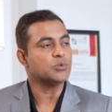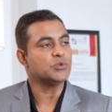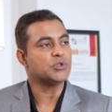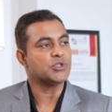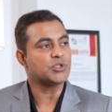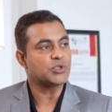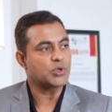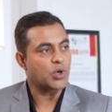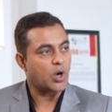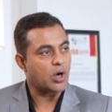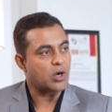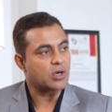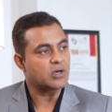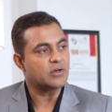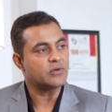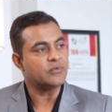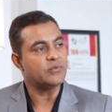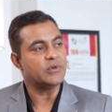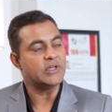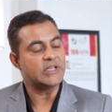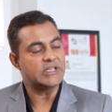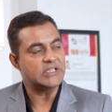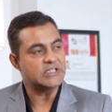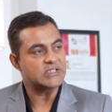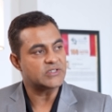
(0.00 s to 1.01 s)
to shock
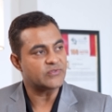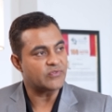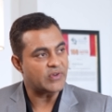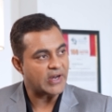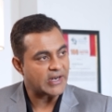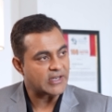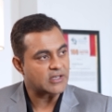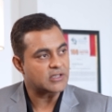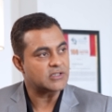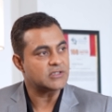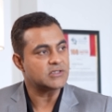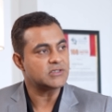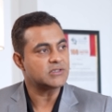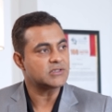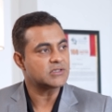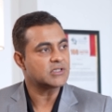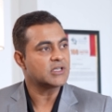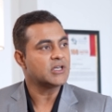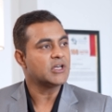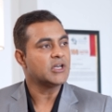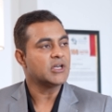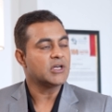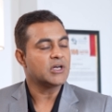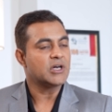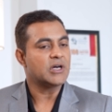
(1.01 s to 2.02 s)
various factors
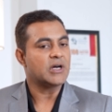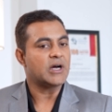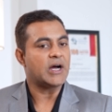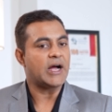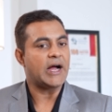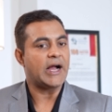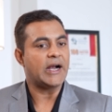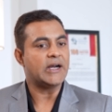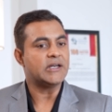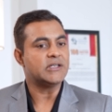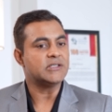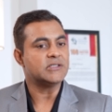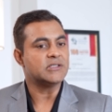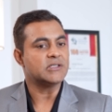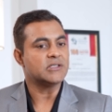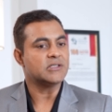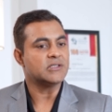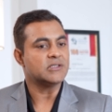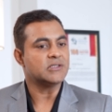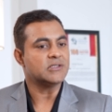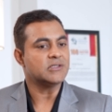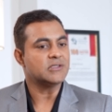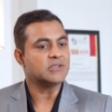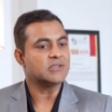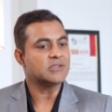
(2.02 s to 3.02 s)
and
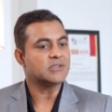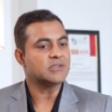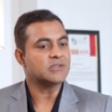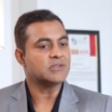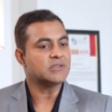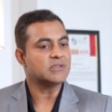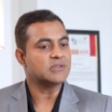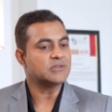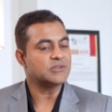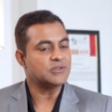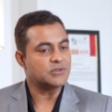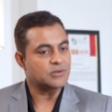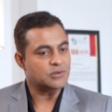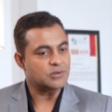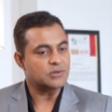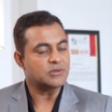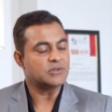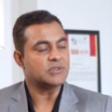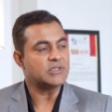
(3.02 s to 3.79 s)
uh, you know